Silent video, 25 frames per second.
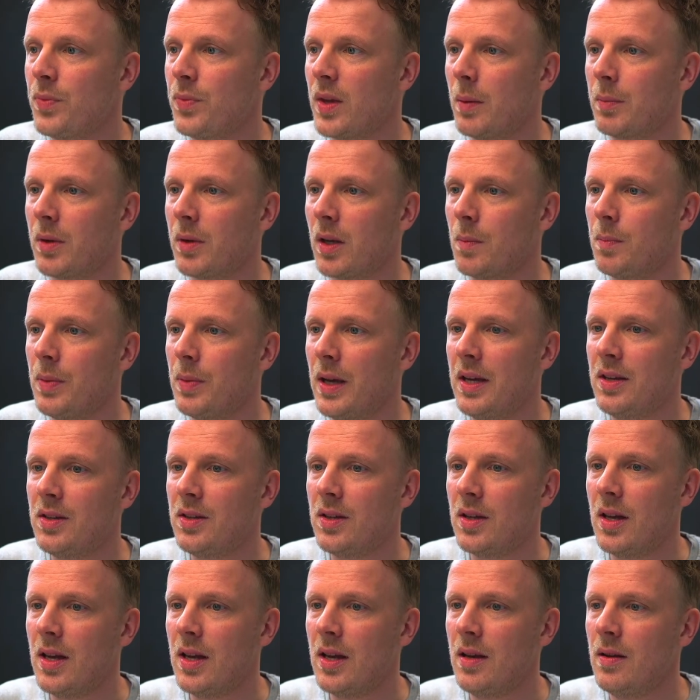I'm going to paste
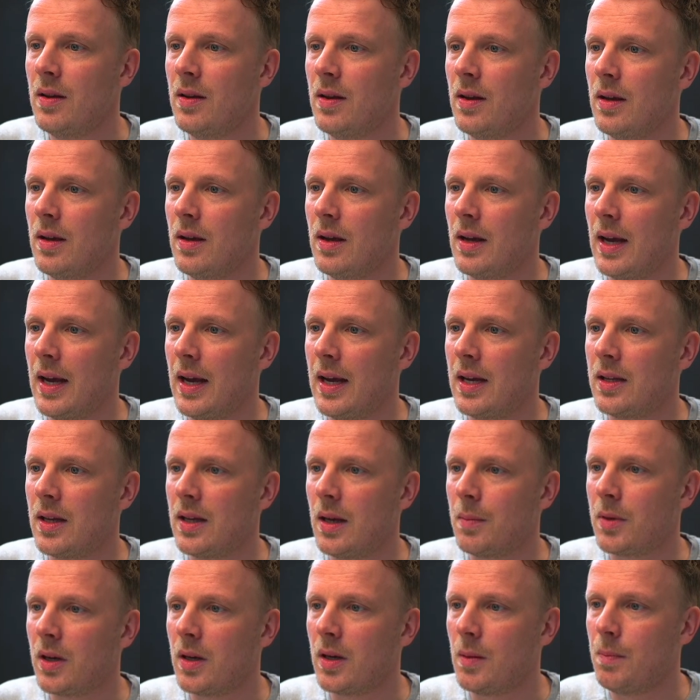it in and
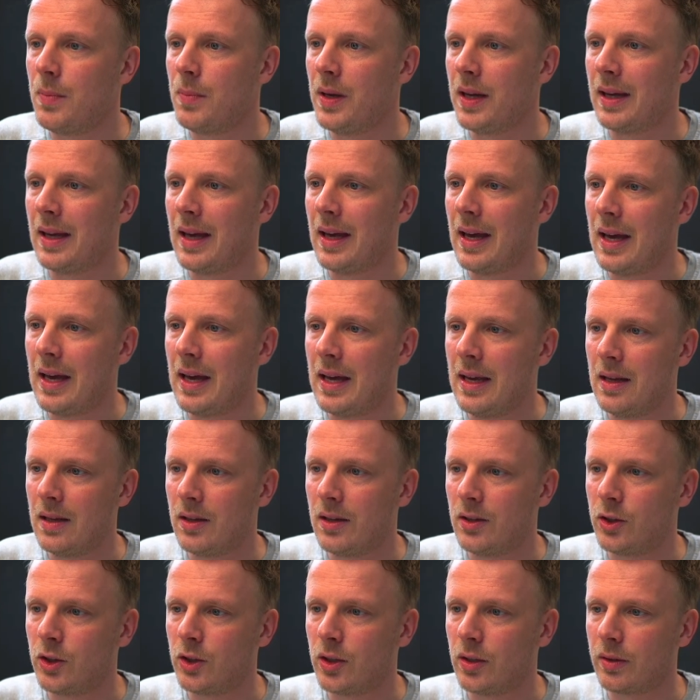I'm gonna pick a
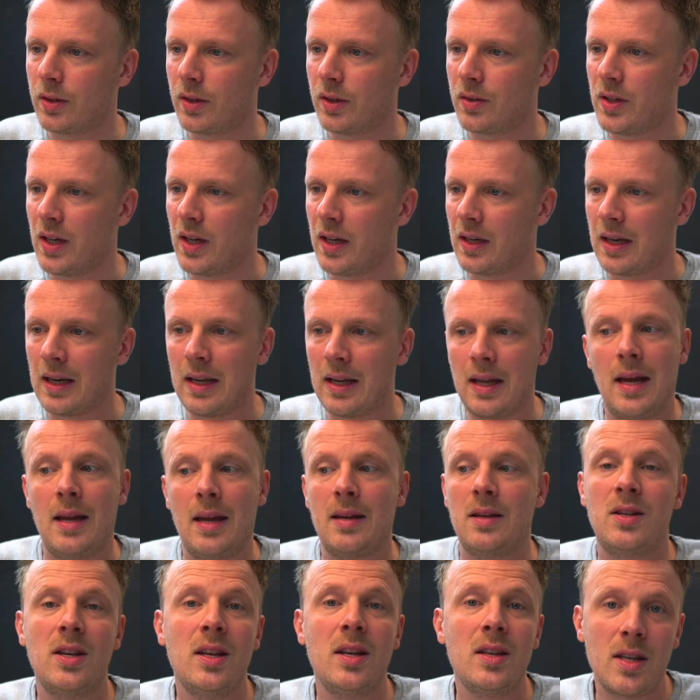server container.
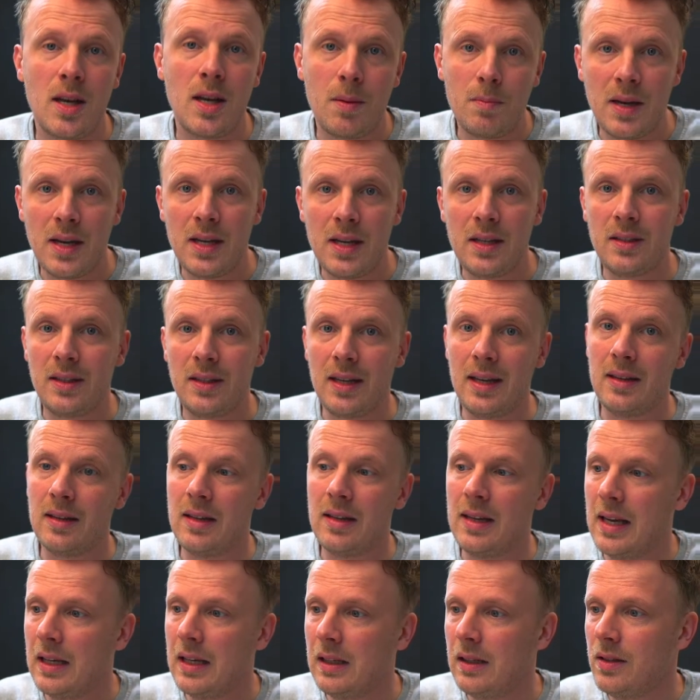And since I'm based in the
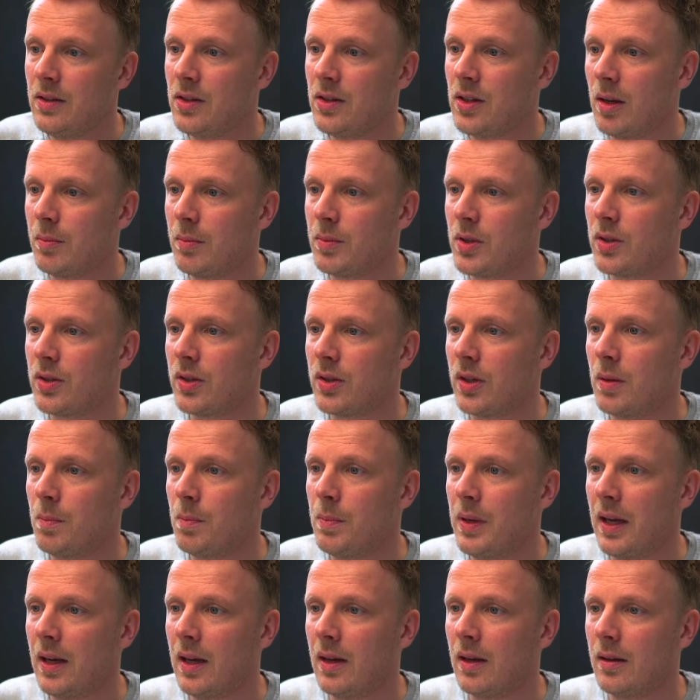Netherlands, I'm just gonna
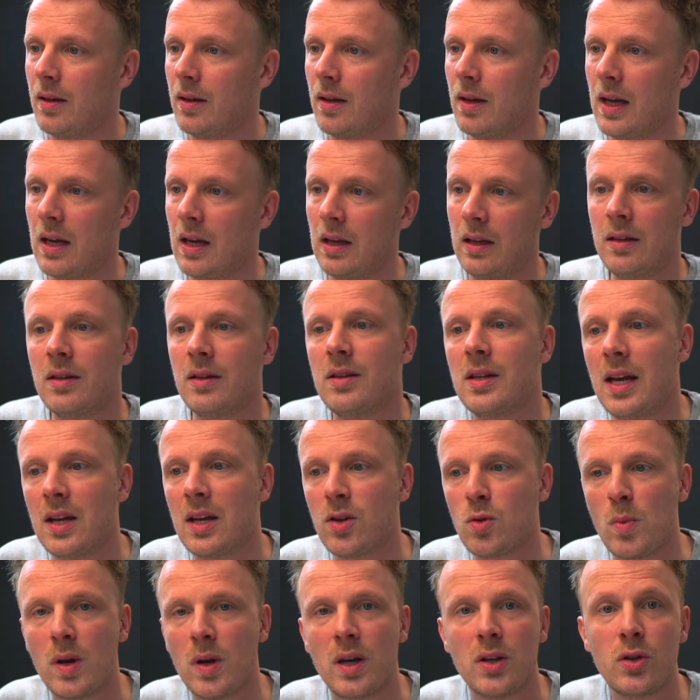pick the Netherlands
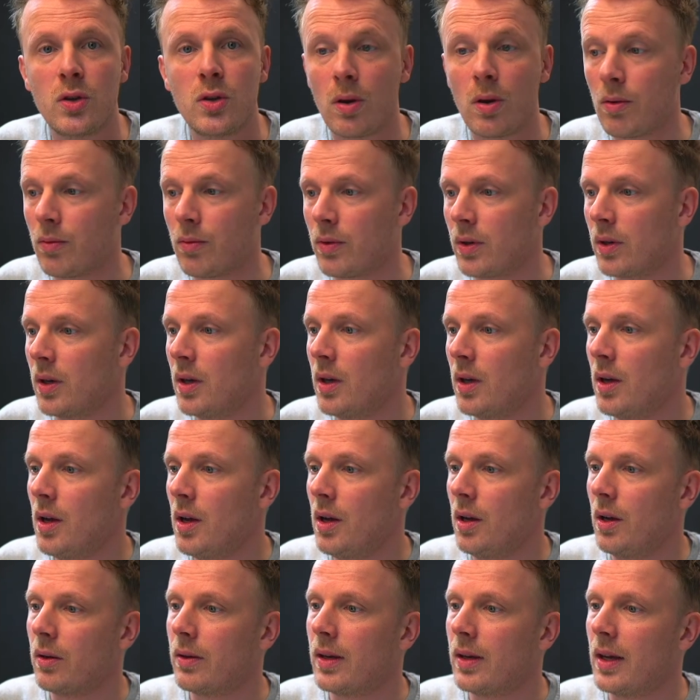as my server
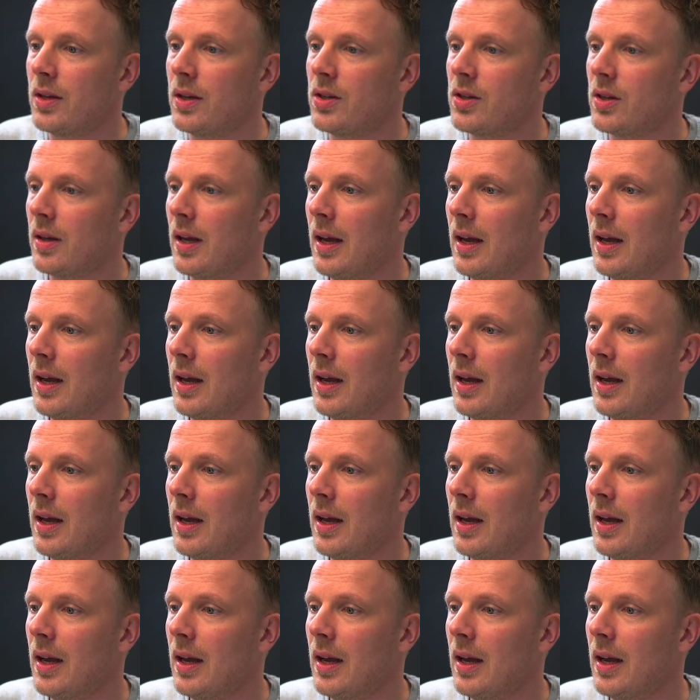location.